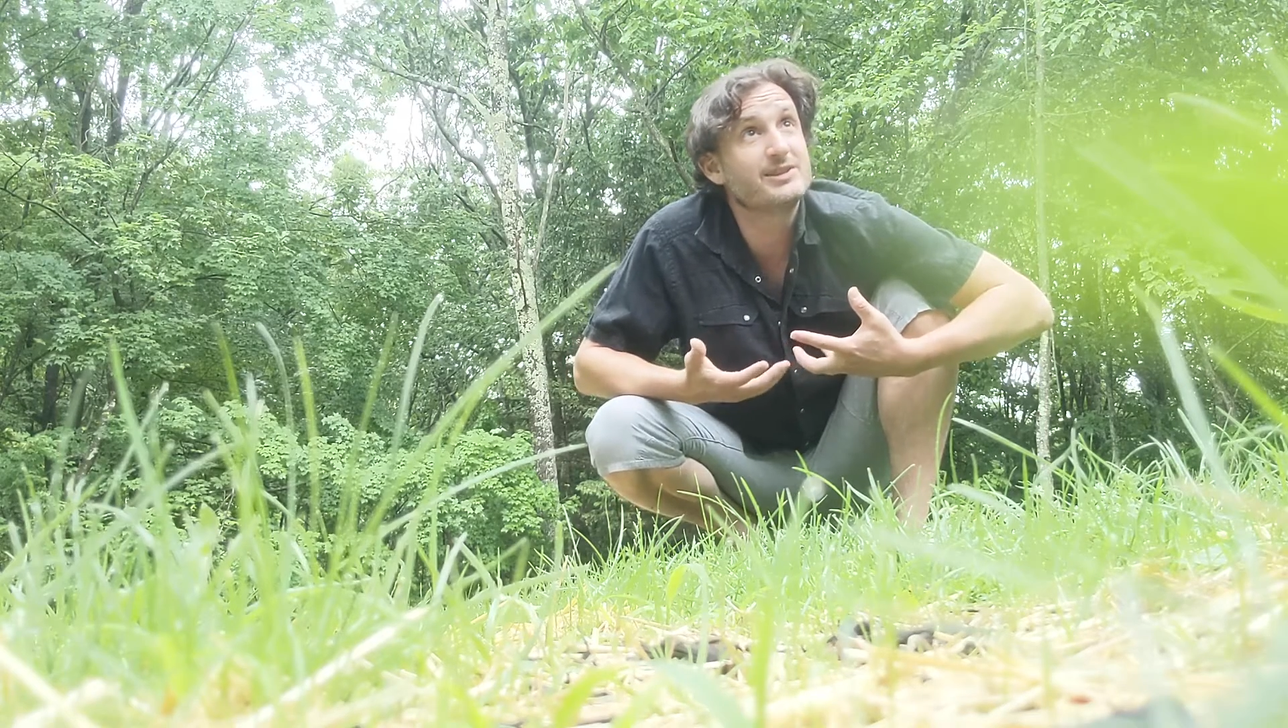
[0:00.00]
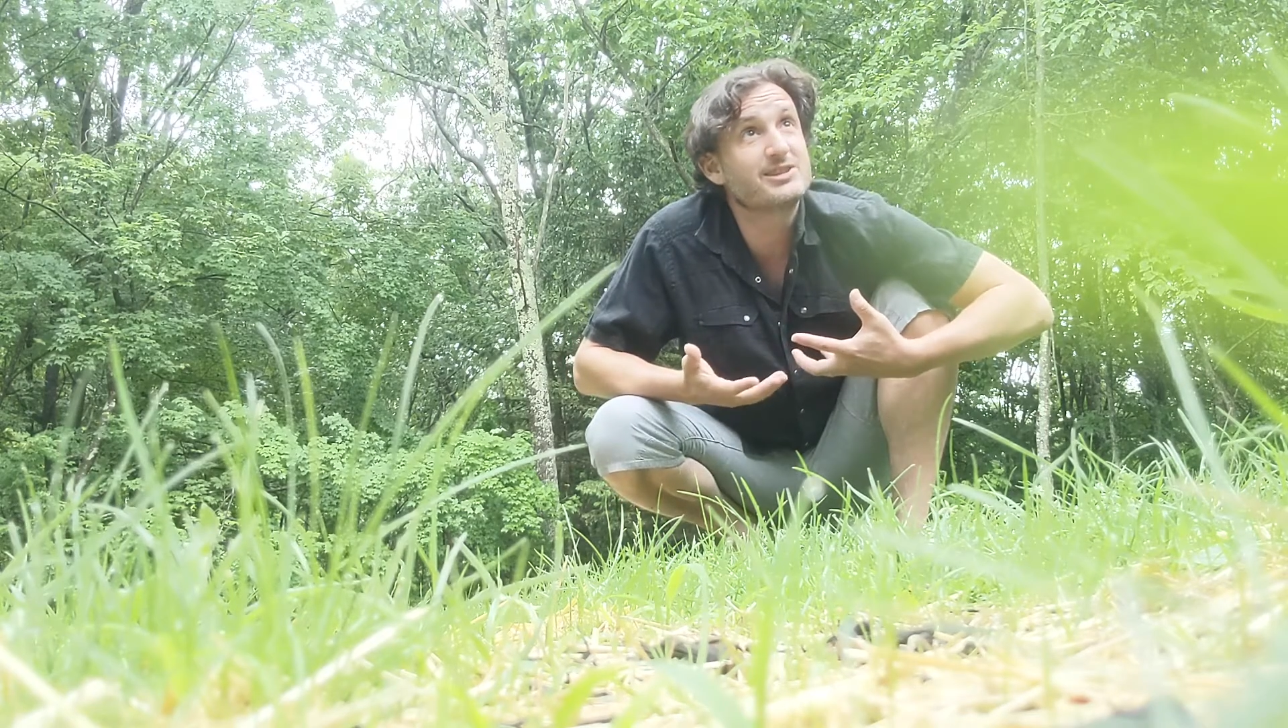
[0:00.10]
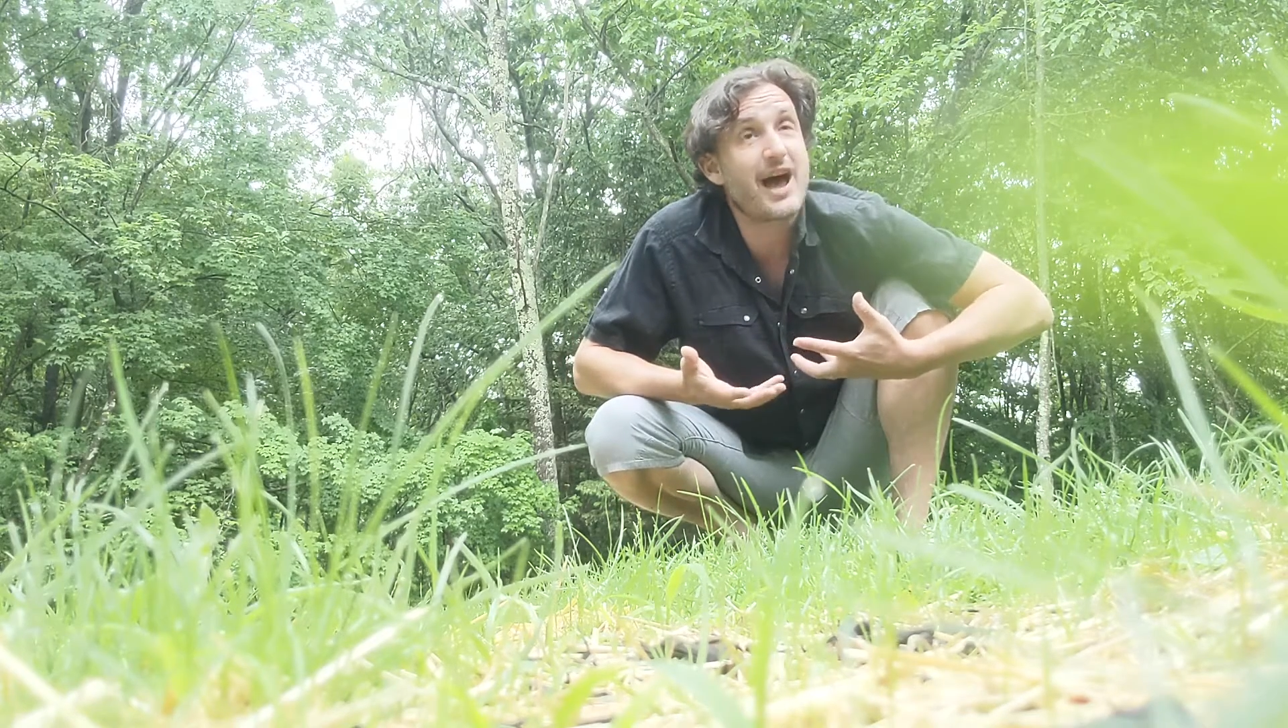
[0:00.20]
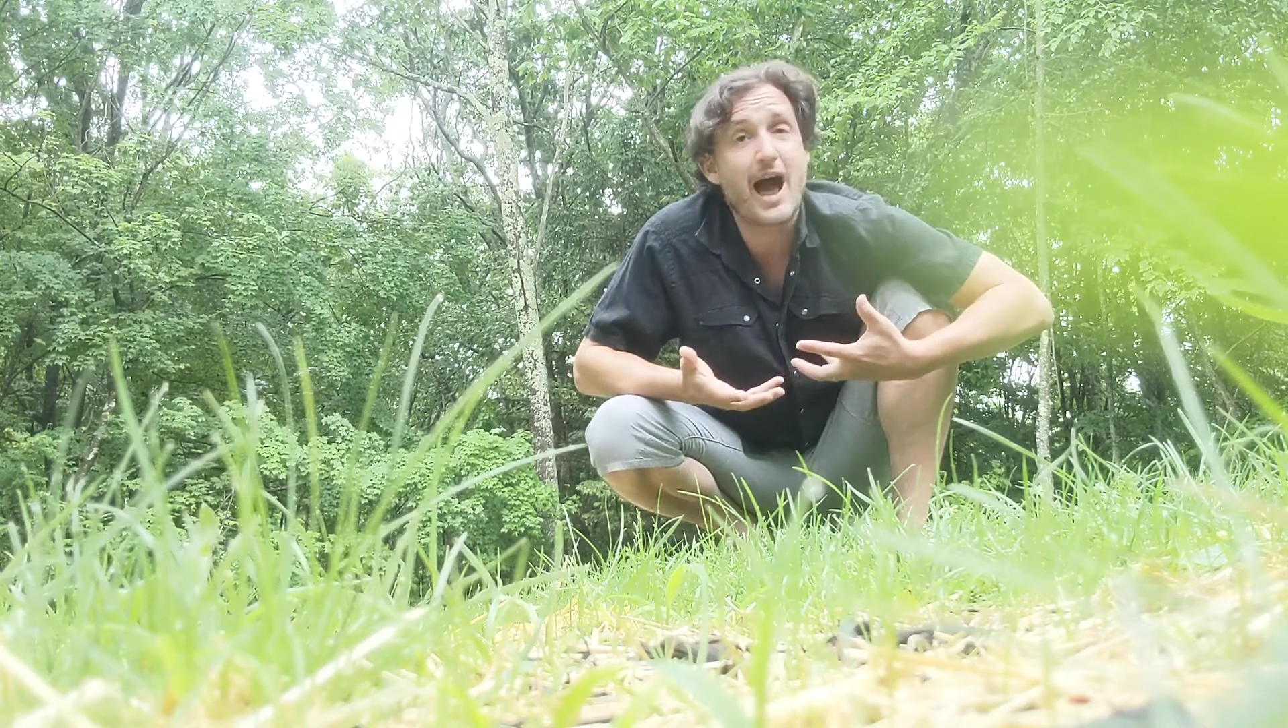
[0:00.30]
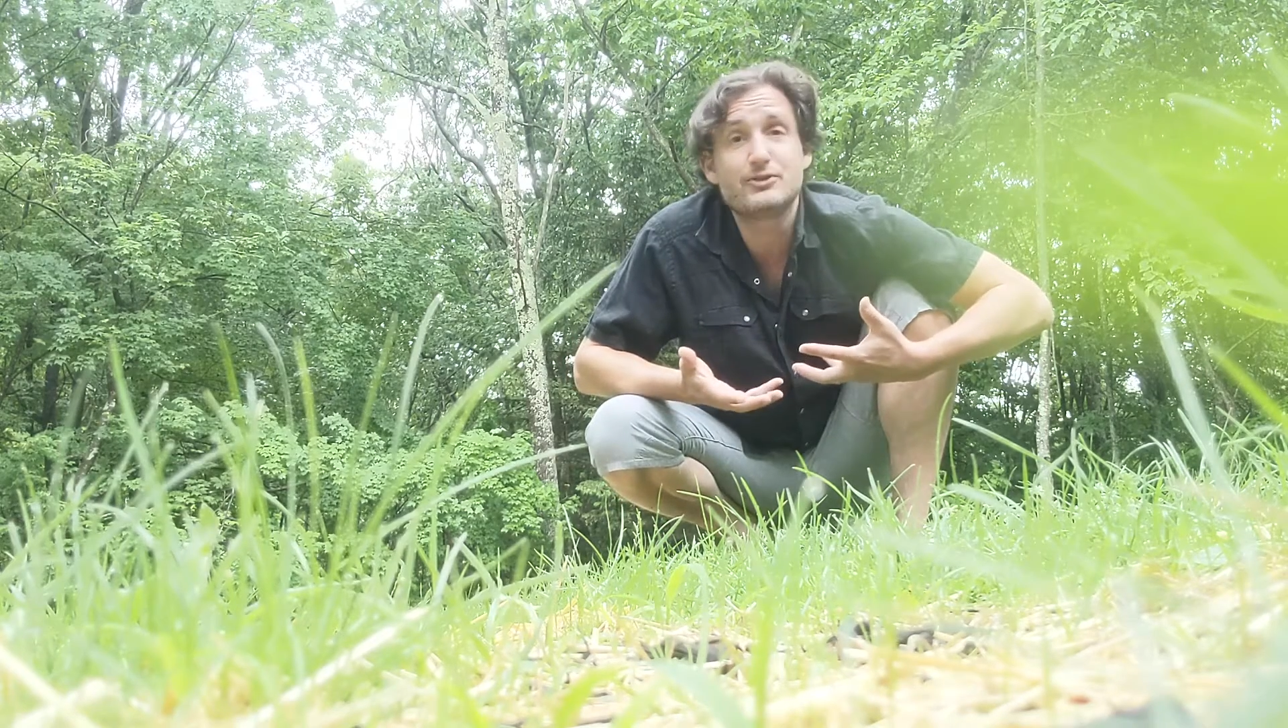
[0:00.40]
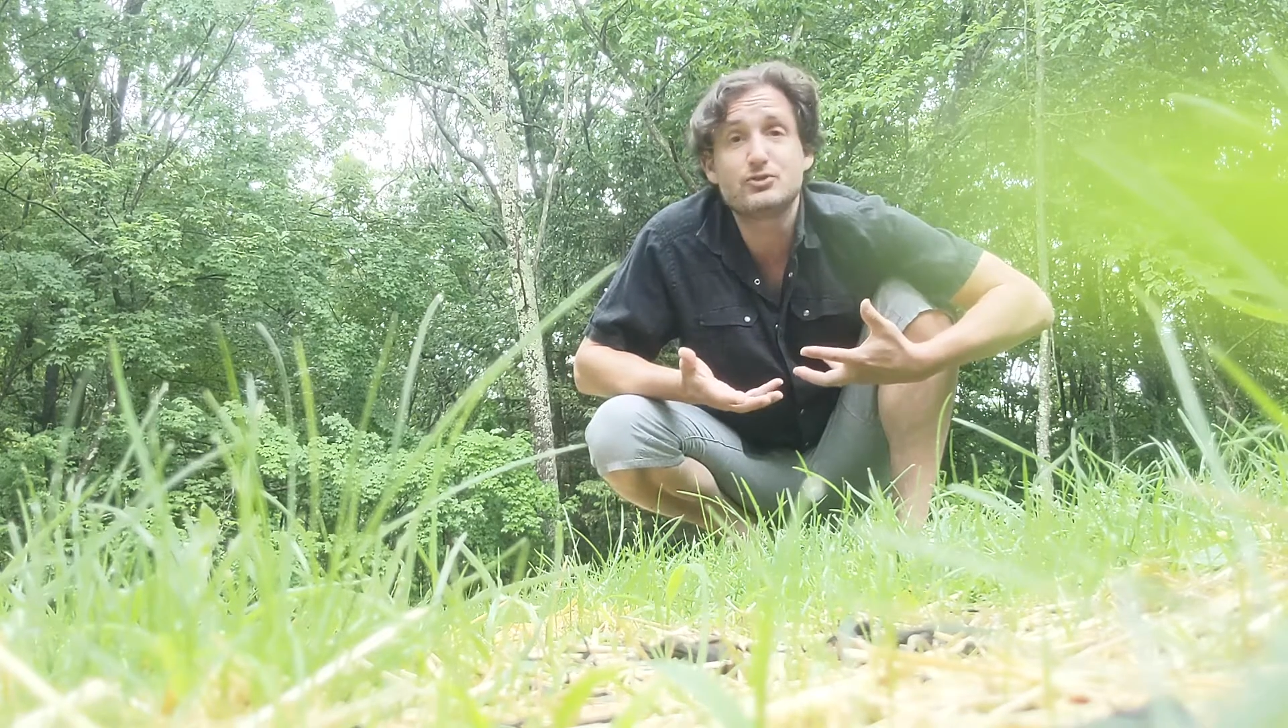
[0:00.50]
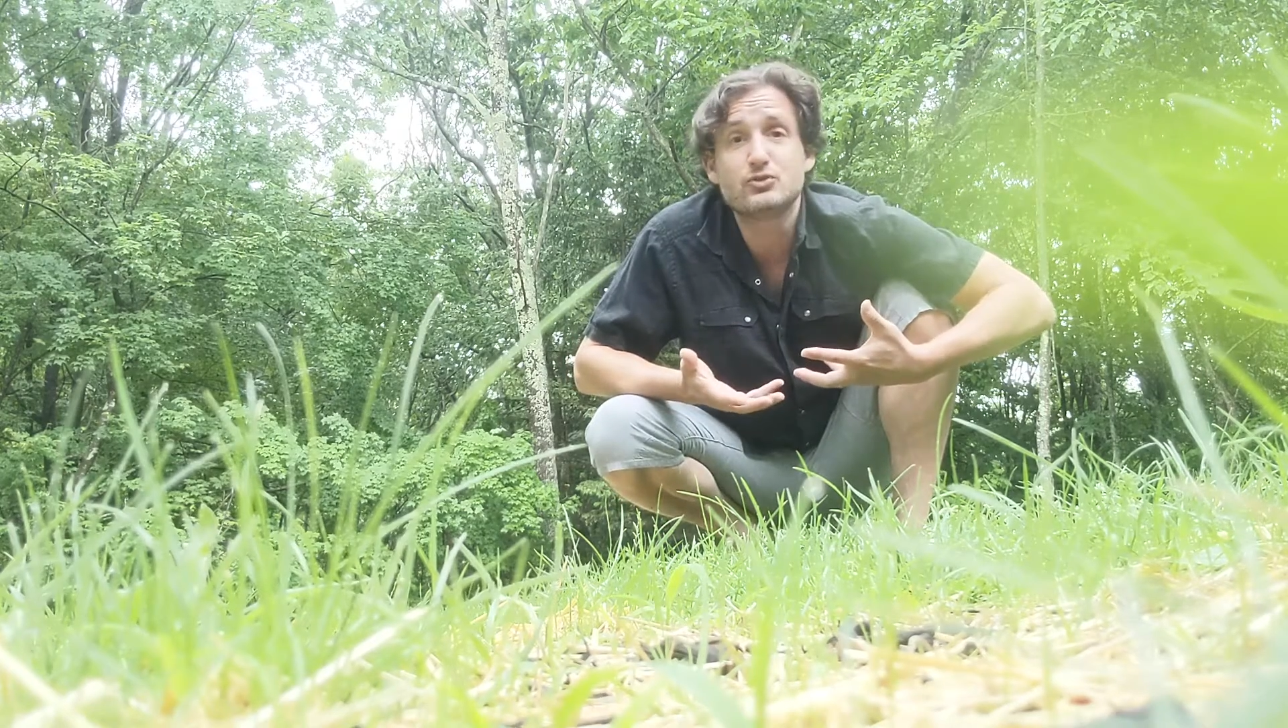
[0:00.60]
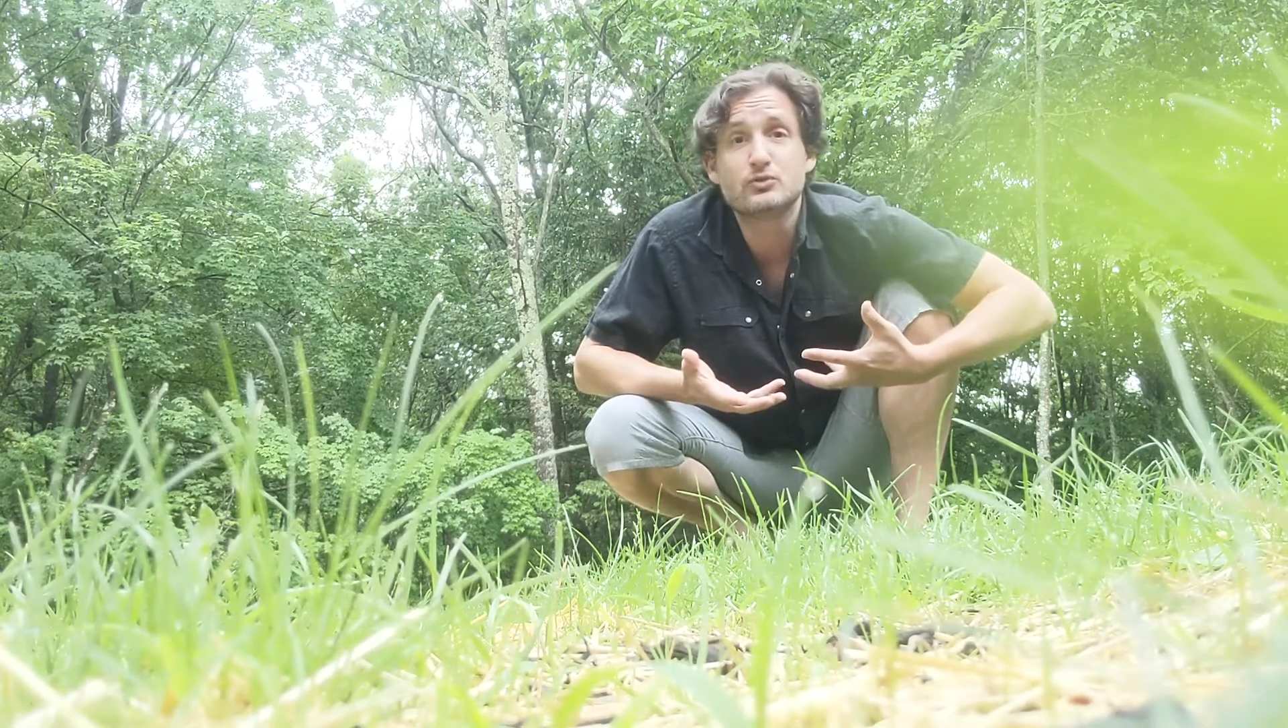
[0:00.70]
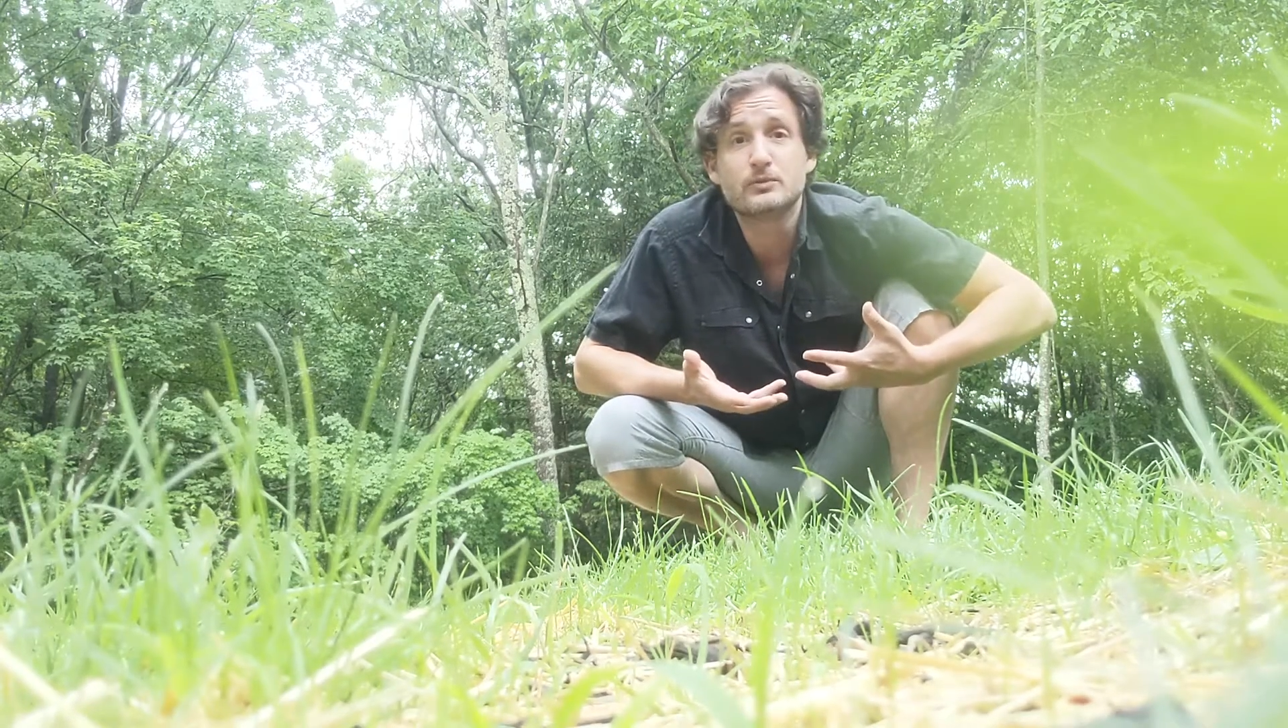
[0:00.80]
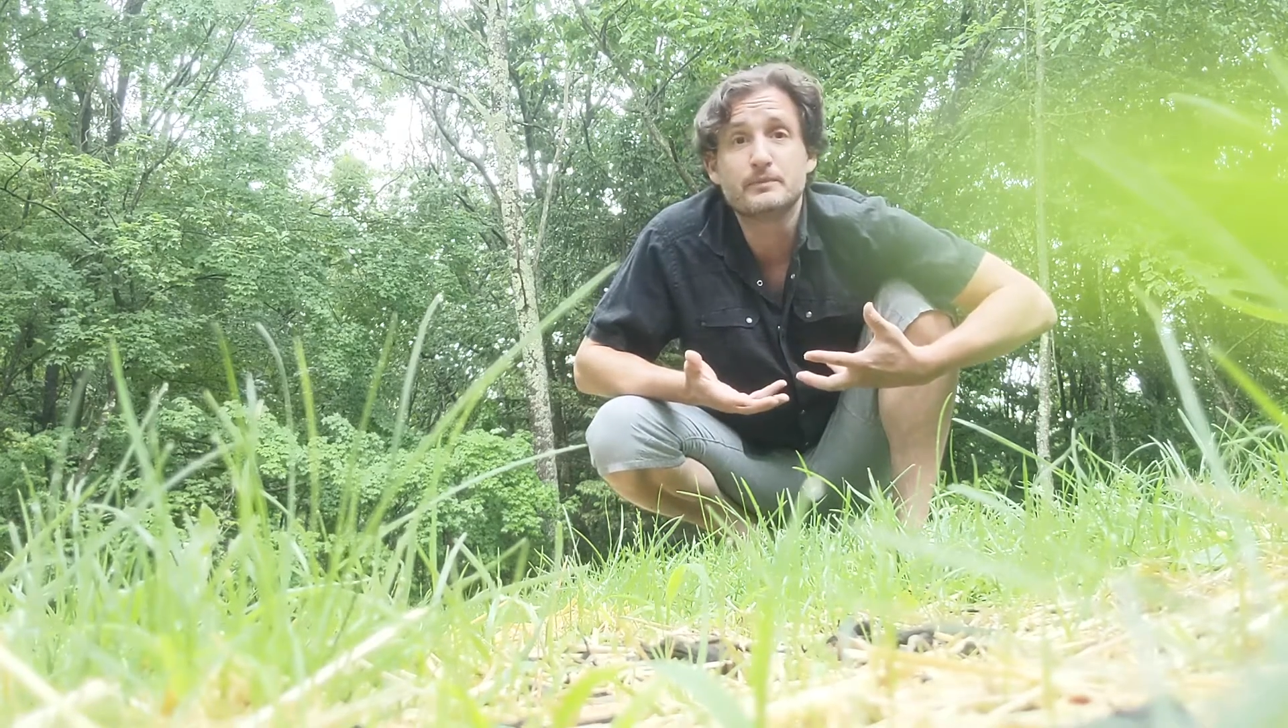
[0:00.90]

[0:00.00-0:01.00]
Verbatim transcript: inside you.